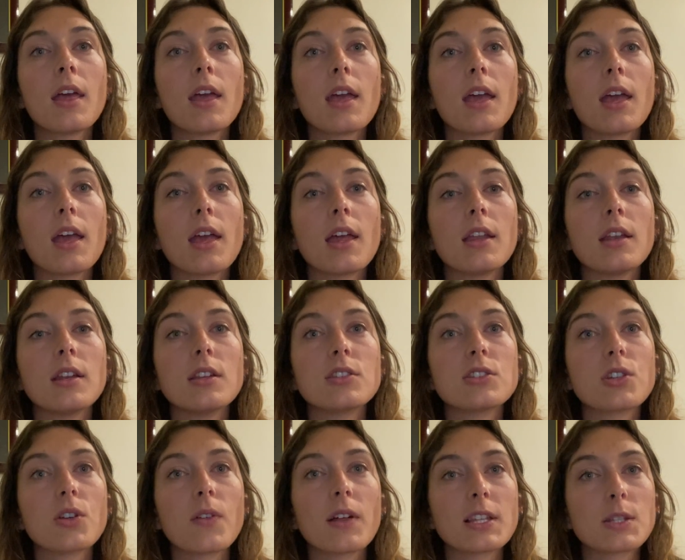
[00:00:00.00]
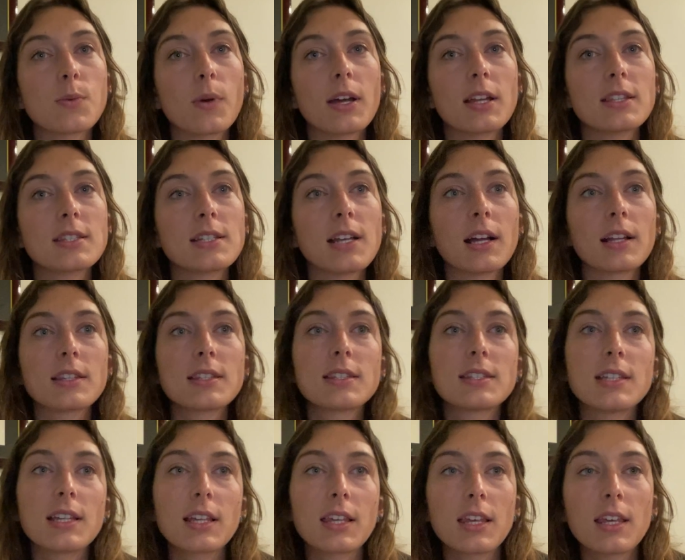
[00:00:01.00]
And so that's why it's not
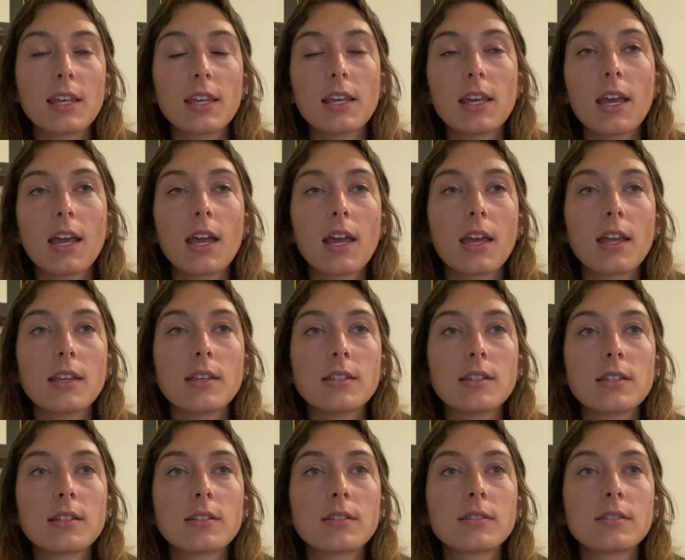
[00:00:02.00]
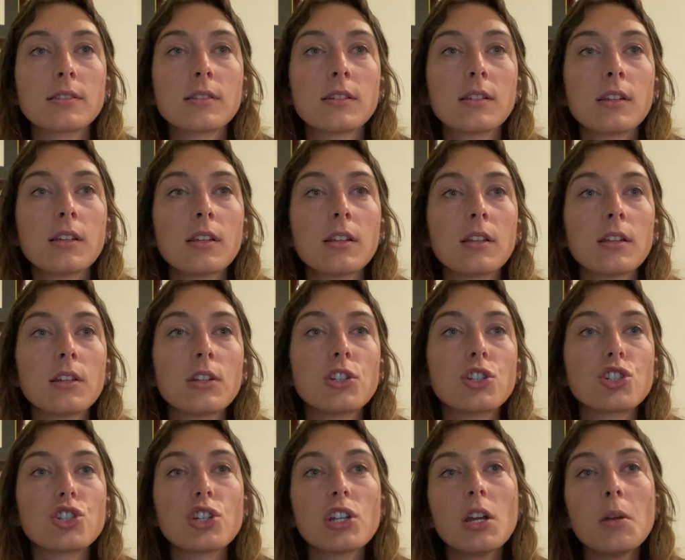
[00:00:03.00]
sticky and
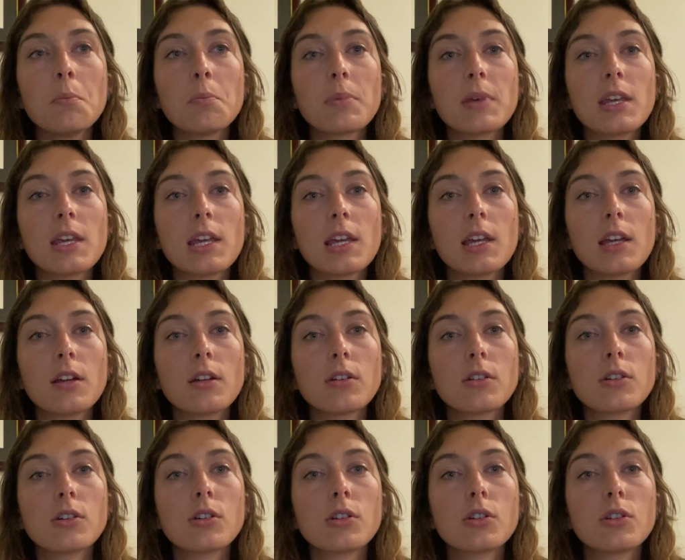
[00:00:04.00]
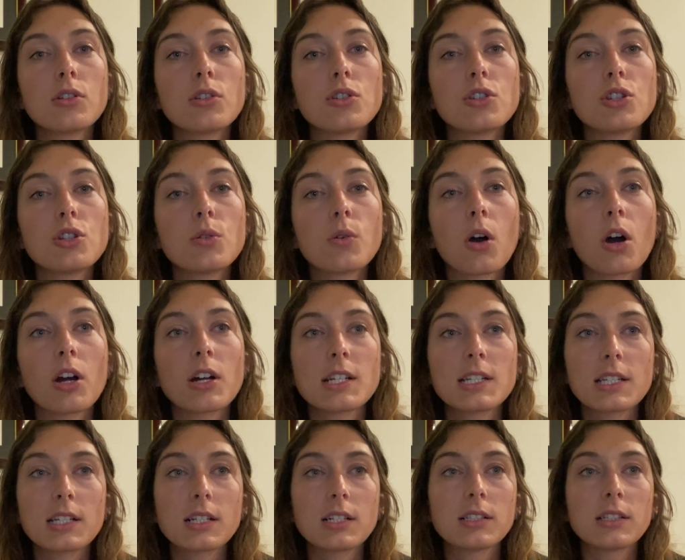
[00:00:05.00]
shouldn't be too hard
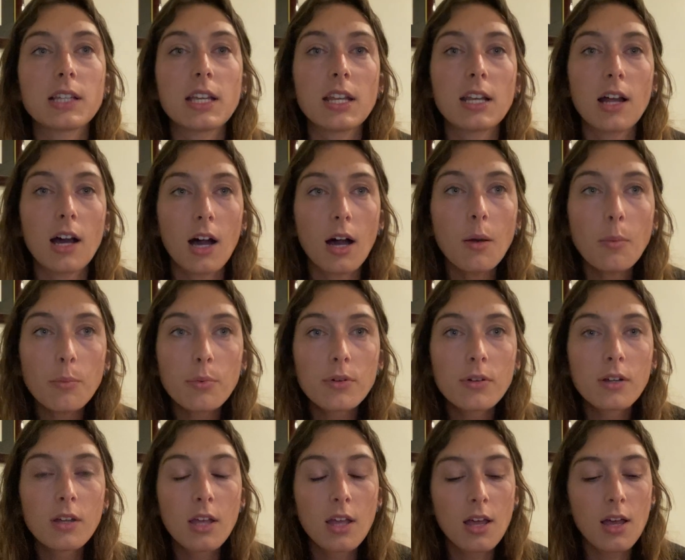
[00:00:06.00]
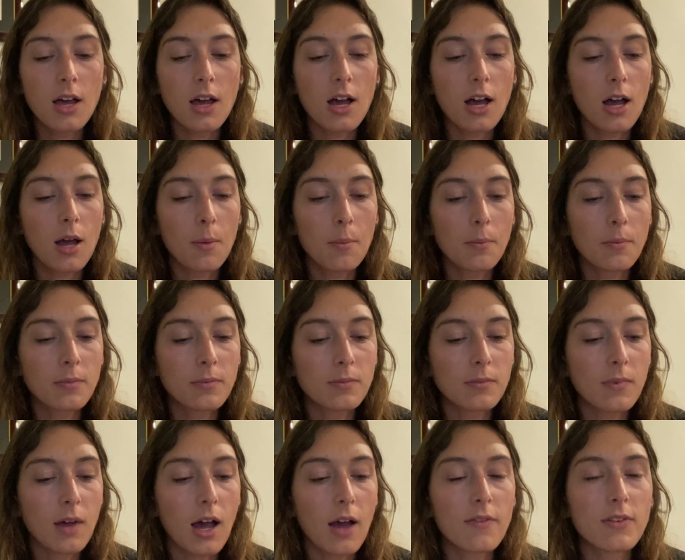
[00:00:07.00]
to clean up.
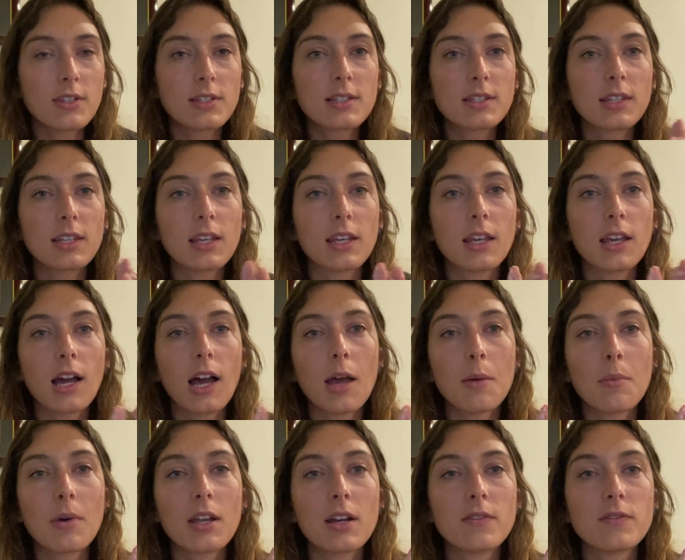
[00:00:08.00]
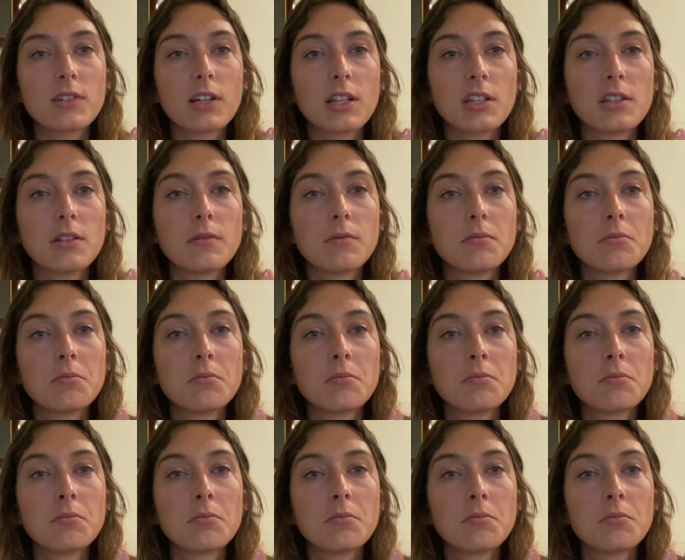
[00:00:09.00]
Obviously, I might have done